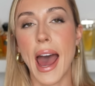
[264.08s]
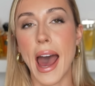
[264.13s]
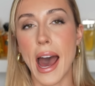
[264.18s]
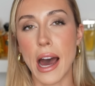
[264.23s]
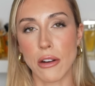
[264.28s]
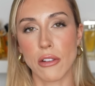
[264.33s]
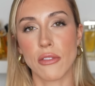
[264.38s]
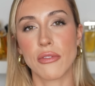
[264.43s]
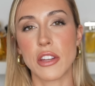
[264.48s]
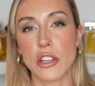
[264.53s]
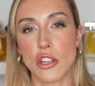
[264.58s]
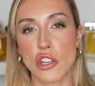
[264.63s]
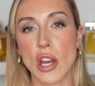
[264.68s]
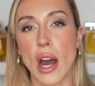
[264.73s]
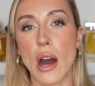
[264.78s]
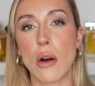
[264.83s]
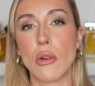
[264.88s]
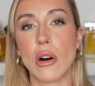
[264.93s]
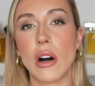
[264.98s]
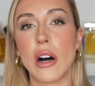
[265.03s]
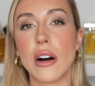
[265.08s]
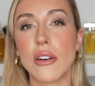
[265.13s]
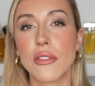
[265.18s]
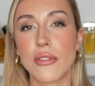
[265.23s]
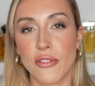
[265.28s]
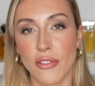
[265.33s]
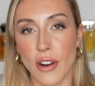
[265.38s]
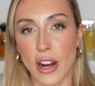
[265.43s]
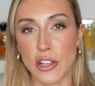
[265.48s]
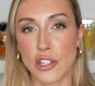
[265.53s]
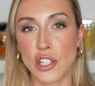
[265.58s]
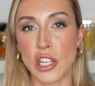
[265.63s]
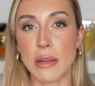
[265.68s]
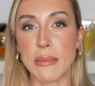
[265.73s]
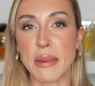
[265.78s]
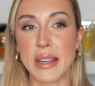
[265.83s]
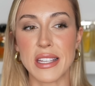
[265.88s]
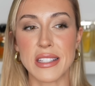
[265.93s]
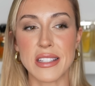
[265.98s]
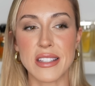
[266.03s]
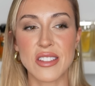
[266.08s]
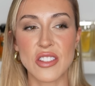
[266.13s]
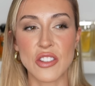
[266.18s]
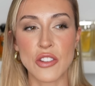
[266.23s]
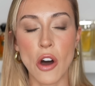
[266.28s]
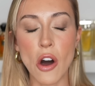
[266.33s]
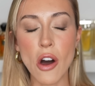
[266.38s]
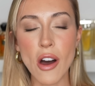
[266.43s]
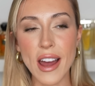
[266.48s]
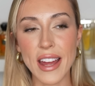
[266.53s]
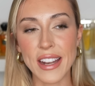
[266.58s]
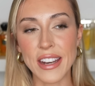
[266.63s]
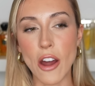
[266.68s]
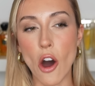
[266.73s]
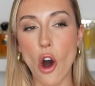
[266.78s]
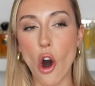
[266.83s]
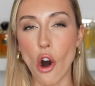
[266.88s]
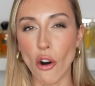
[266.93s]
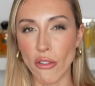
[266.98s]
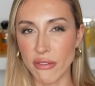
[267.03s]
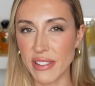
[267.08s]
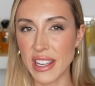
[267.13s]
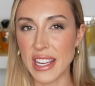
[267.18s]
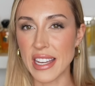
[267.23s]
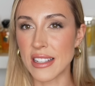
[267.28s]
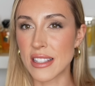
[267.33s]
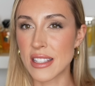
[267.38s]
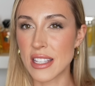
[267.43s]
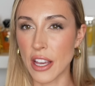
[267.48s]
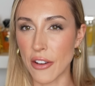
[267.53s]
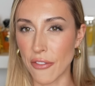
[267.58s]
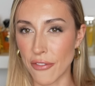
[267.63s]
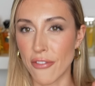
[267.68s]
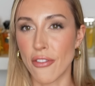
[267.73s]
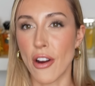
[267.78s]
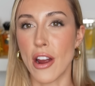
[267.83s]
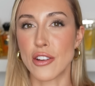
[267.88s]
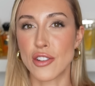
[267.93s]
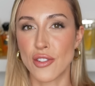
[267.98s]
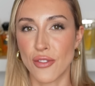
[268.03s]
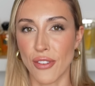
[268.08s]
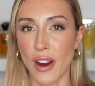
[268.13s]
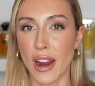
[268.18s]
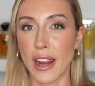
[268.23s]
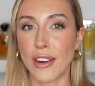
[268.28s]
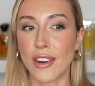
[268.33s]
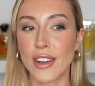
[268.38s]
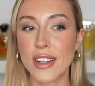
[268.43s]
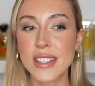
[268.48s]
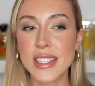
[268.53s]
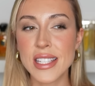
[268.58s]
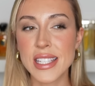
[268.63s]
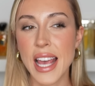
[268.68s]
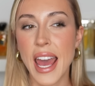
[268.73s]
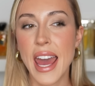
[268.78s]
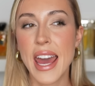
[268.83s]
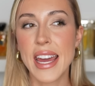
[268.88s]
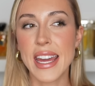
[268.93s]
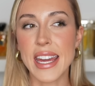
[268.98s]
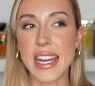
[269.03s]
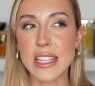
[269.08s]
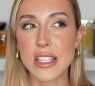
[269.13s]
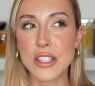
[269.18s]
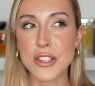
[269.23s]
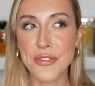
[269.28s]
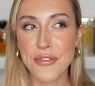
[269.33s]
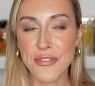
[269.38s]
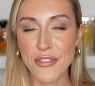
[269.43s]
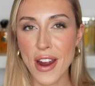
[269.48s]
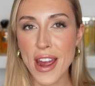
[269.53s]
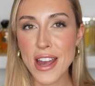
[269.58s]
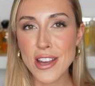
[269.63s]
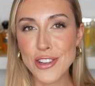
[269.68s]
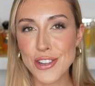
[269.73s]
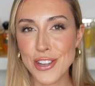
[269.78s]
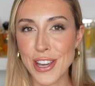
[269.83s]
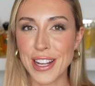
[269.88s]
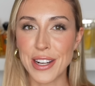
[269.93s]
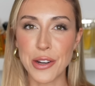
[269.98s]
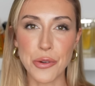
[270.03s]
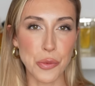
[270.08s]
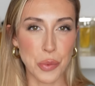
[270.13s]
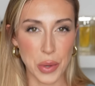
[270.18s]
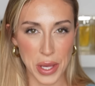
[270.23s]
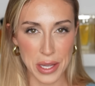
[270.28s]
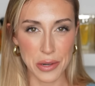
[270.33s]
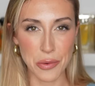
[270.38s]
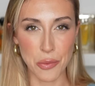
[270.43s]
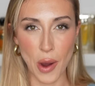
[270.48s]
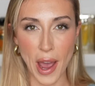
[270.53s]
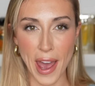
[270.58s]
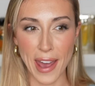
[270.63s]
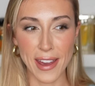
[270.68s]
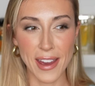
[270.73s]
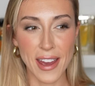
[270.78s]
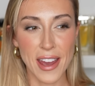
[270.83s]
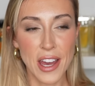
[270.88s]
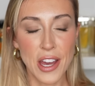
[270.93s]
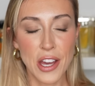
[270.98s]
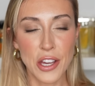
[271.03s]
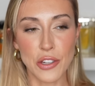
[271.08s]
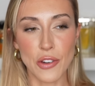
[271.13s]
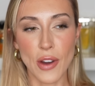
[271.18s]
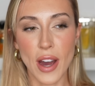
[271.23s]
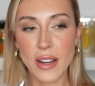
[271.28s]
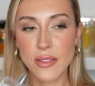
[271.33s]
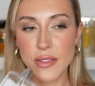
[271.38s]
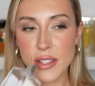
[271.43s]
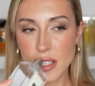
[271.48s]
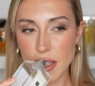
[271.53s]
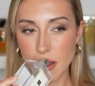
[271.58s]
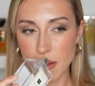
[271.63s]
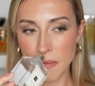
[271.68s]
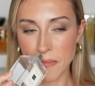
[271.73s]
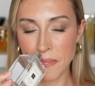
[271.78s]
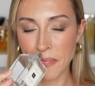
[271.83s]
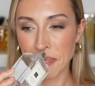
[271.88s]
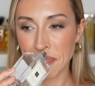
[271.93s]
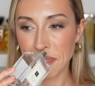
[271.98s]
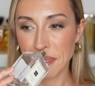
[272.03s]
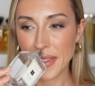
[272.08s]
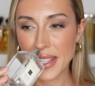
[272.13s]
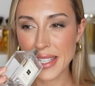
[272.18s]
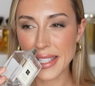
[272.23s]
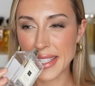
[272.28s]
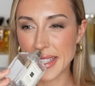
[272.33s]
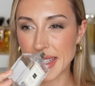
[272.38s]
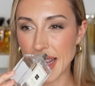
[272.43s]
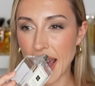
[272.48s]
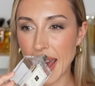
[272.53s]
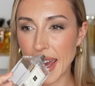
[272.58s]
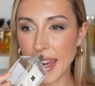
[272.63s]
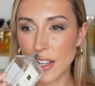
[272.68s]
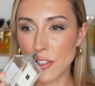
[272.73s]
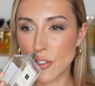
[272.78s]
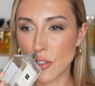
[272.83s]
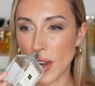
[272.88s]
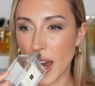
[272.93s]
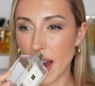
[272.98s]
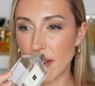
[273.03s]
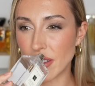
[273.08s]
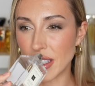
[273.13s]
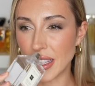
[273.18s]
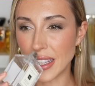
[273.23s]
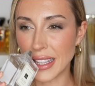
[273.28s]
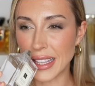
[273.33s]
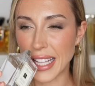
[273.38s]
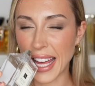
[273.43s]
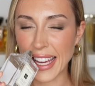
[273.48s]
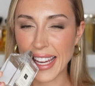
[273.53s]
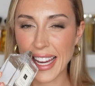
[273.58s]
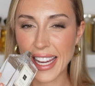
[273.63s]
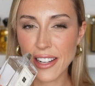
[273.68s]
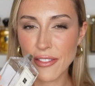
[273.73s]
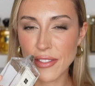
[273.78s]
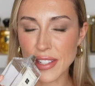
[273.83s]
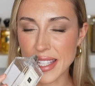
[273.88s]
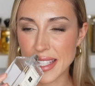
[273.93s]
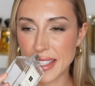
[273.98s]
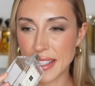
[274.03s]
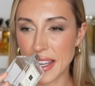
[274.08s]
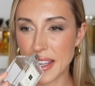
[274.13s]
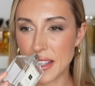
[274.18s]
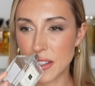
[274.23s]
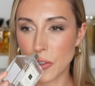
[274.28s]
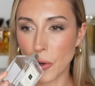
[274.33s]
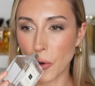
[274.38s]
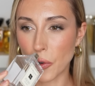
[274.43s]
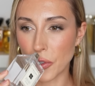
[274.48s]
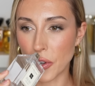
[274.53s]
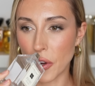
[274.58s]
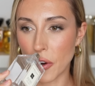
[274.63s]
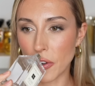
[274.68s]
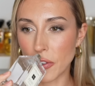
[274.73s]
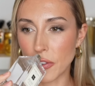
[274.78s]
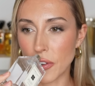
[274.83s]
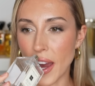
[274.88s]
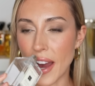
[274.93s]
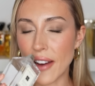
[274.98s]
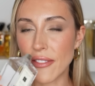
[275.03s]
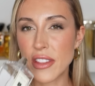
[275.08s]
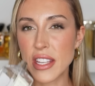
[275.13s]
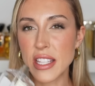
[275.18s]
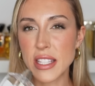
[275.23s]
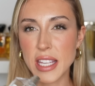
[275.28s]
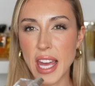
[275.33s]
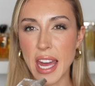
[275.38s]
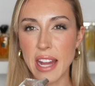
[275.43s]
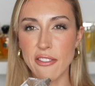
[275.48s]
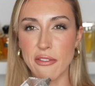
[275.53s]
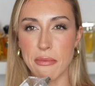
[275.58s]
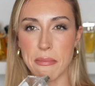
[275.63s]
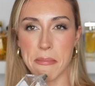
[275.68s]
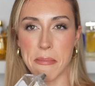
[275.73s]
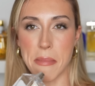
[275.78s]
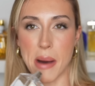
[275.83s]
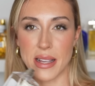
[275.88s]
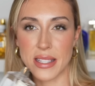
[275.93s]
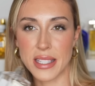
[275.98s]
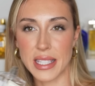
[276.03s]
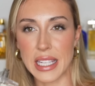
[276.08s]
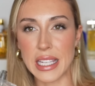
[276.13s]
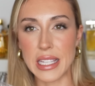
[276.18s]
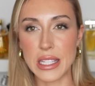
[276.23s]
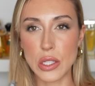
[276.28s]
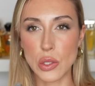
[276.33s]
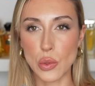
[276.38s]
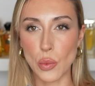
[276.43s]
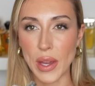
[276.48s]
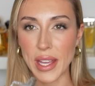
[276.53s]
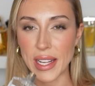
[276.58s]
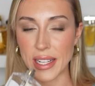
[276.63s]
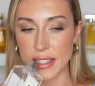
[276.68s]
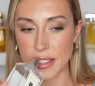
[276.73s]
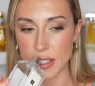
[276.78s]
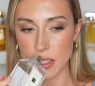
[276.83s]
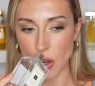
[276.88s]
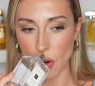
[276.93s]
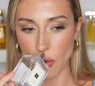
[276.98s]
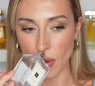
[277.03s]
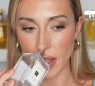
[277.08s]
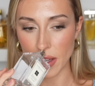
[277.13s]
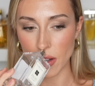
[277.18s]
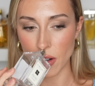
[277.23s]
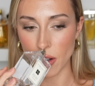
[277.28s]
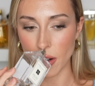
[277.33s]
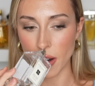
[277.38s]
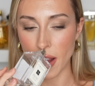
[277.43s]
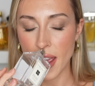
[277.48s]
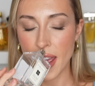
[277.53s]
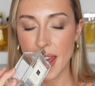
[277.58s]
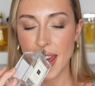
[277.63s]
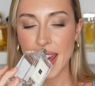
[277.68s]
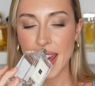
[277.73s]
out of the shower freshy because it's not an obvious fresh fragrance. It's fresh in a weird way. You have some sage, you have a like kind of a sea salt note, you have this kind of musky sweetness going on.